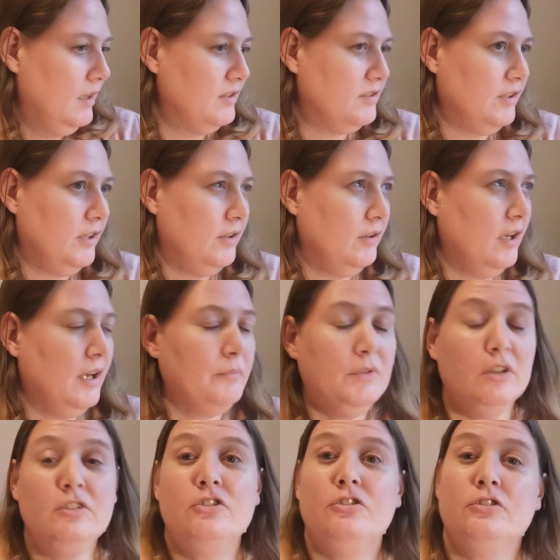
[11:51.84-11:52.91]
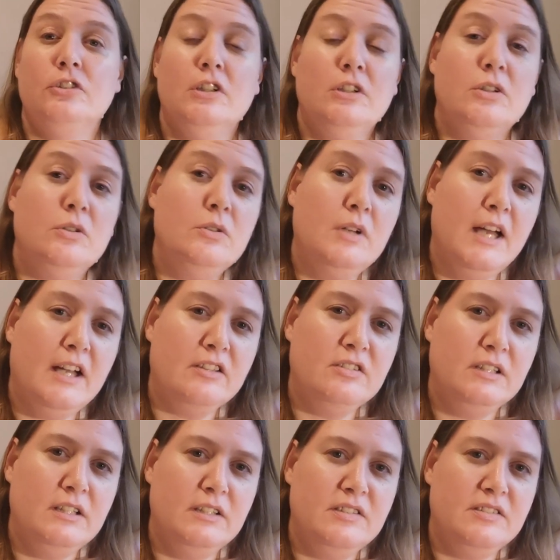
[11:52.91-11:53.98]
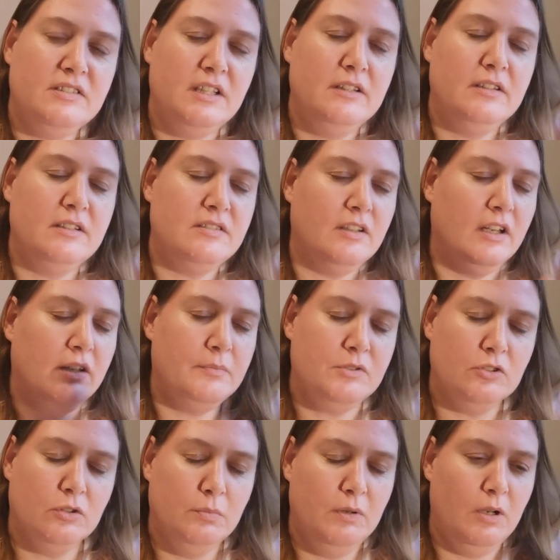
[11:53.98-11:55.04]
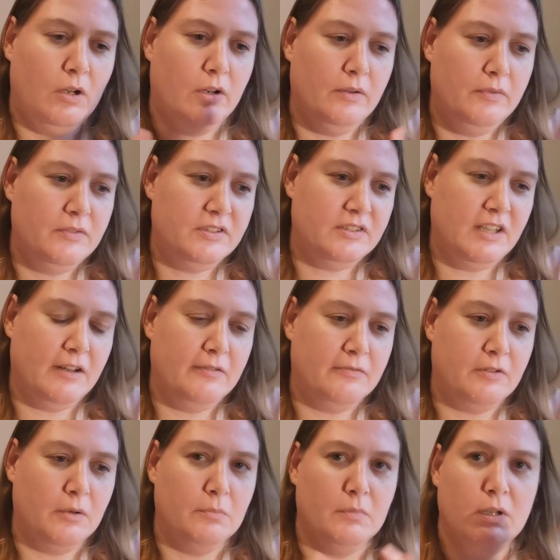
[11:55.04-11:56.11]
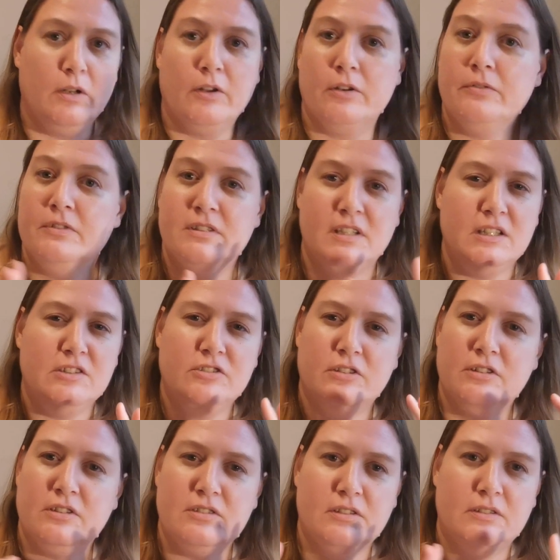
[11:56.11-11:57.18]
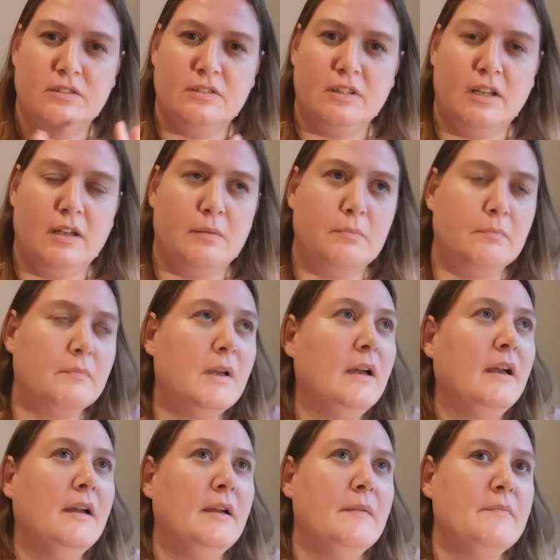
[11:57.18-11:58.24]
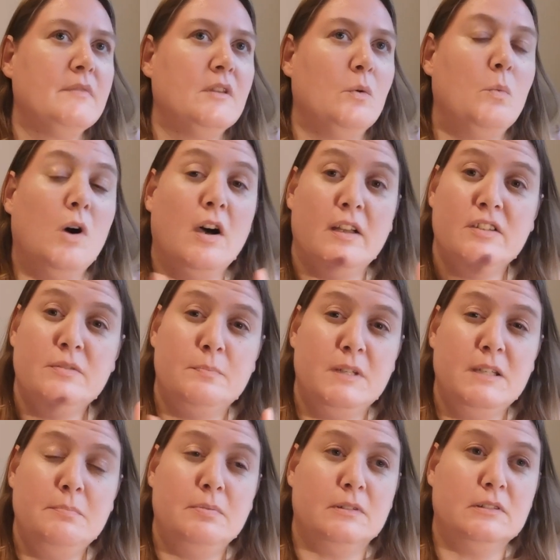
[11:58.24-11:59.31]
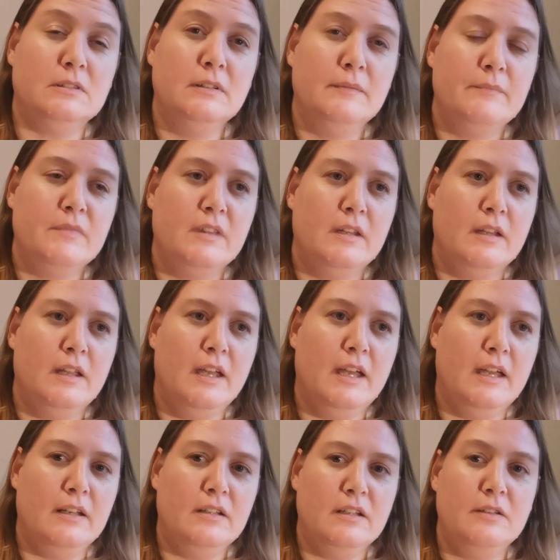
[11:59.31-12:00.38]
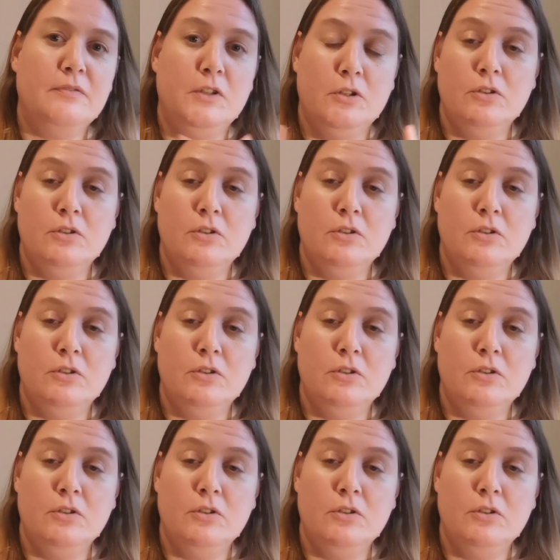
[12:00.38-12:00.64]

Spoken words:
So I'm not sure who actually said this. I absorbed a lot of stuff from a lot of teachers and wise people. And if